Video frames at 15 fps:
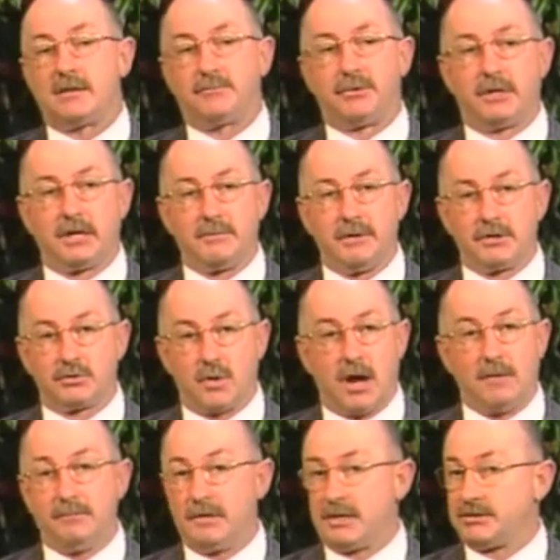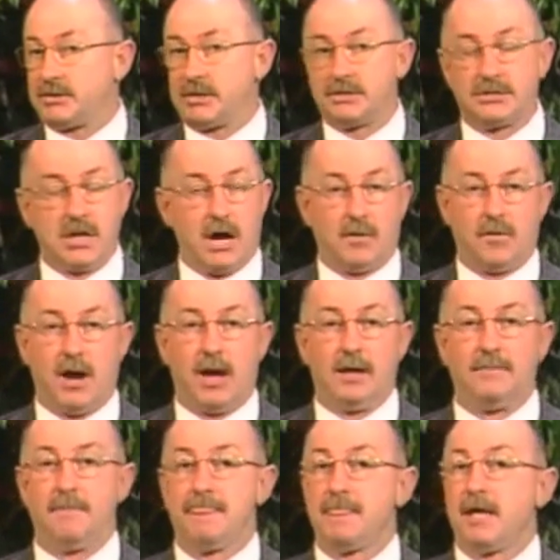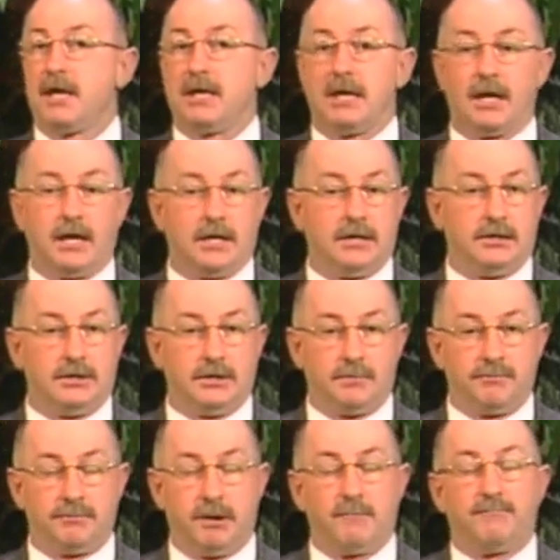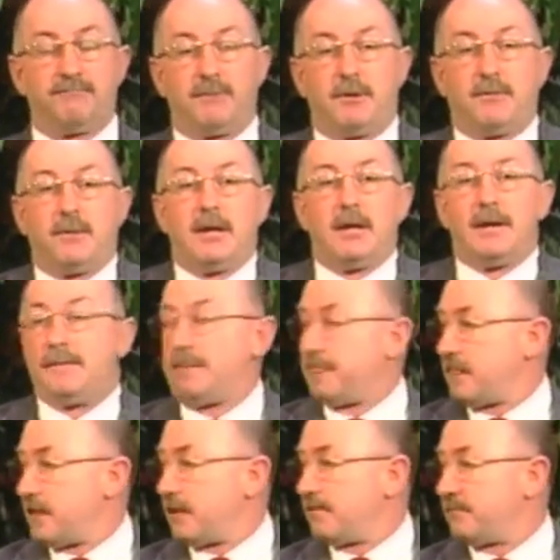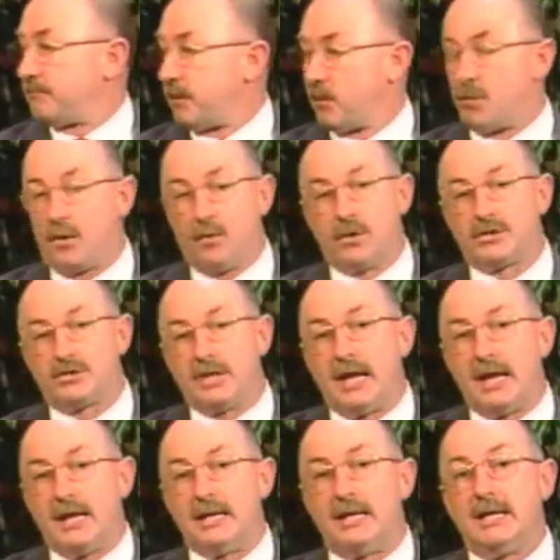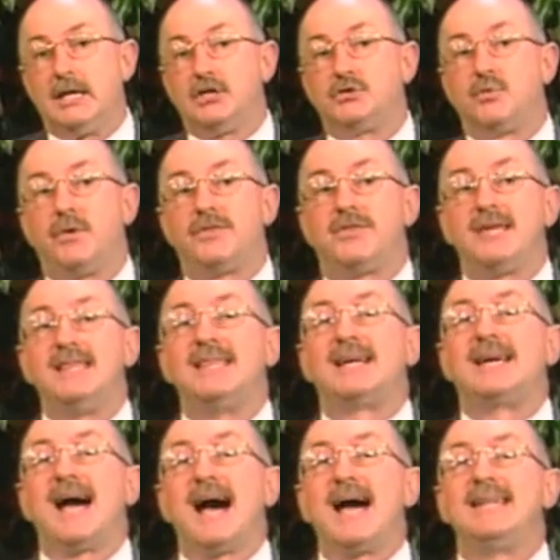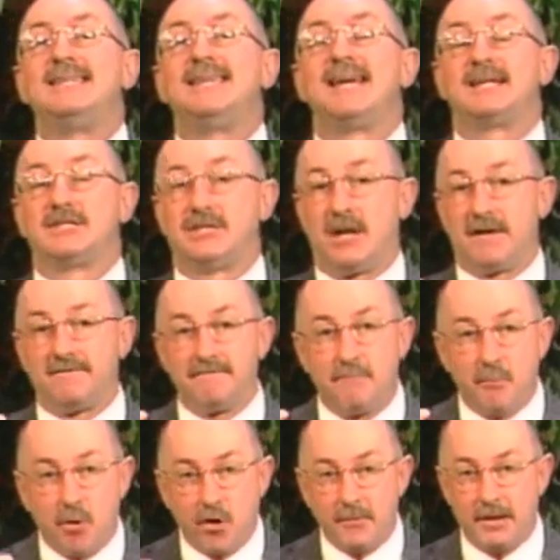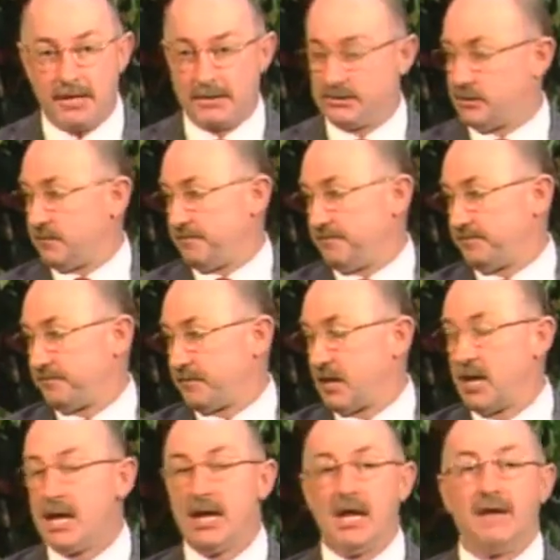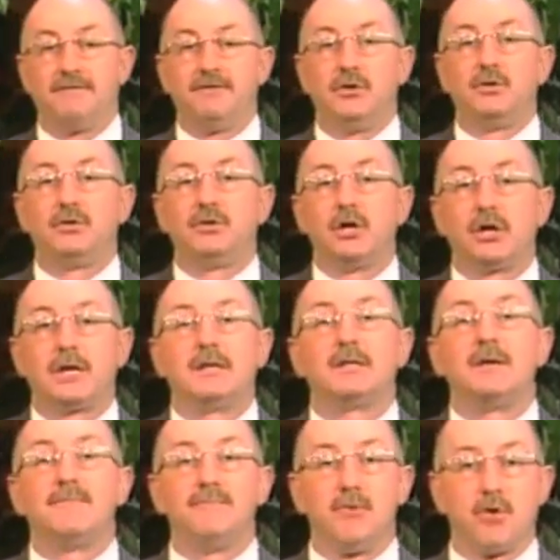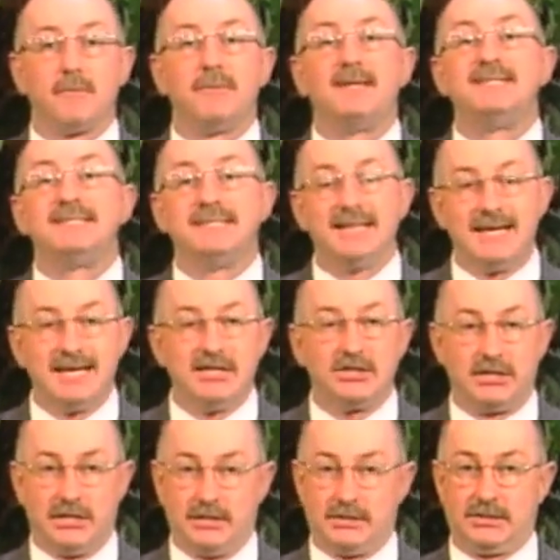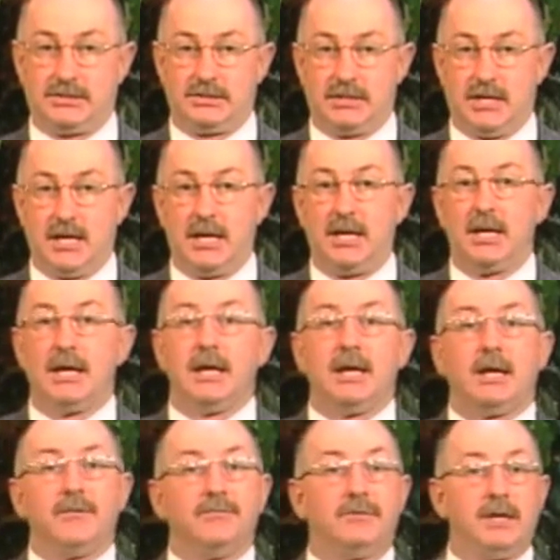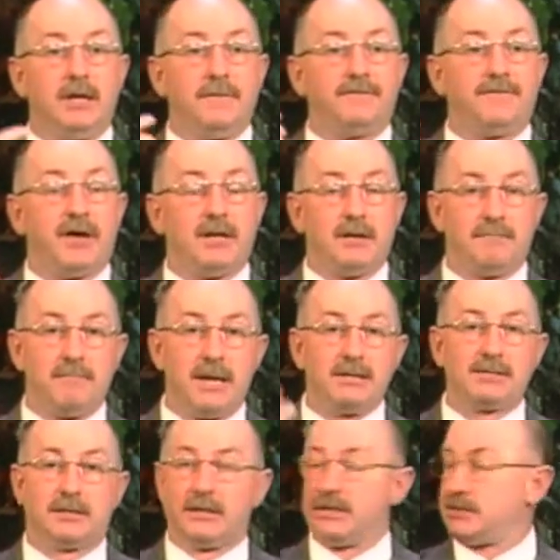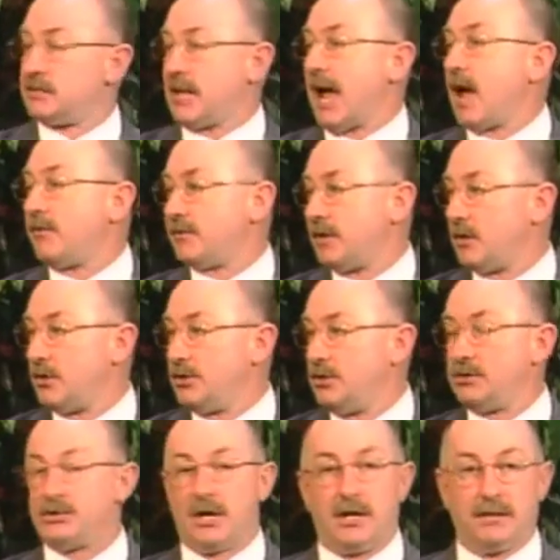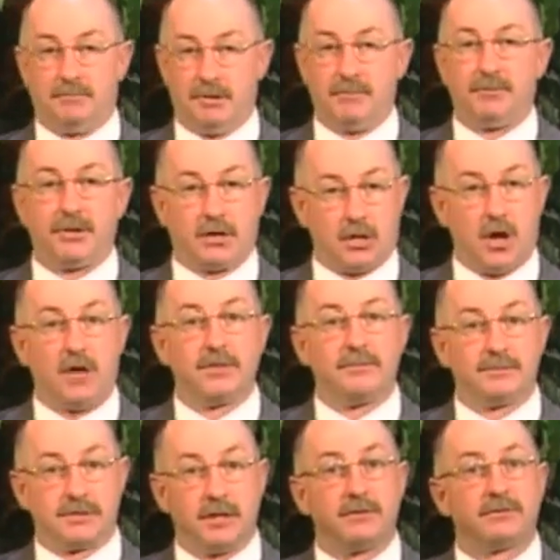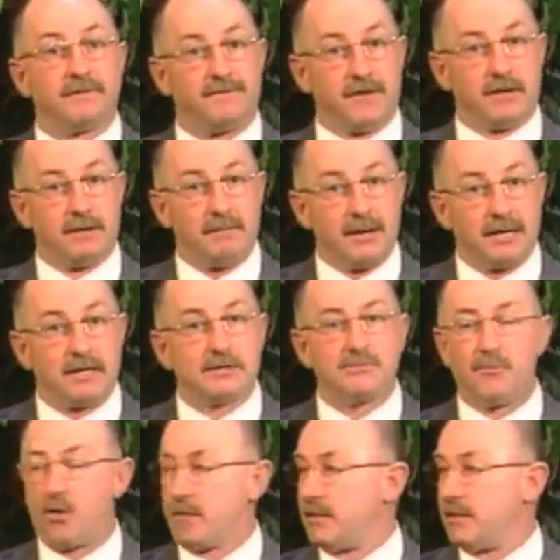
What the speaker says: not that polygamy is right, because it is not right. It's an abomination to God. But what we're saying is within the context of Mormonism, if you look at the Mormon teachings, the fundamentalists out there in Utah, the people that call themselves fundamentalist